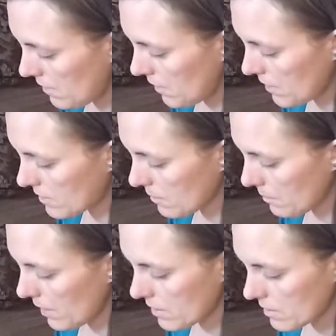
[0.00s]
This
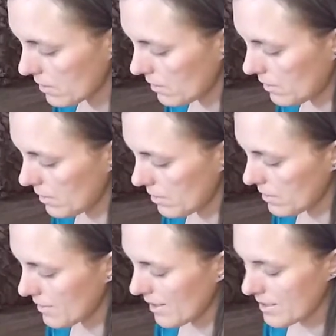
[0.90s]

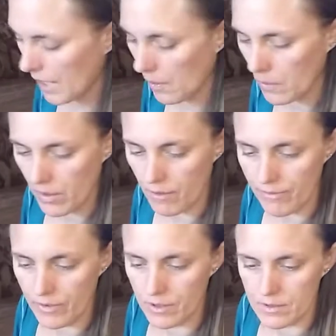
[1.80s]
isn't a tower that
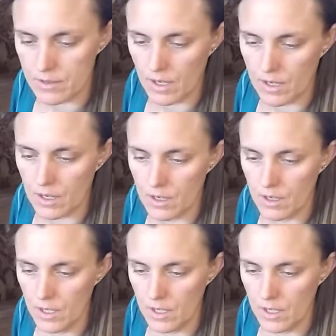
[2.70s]
feels like a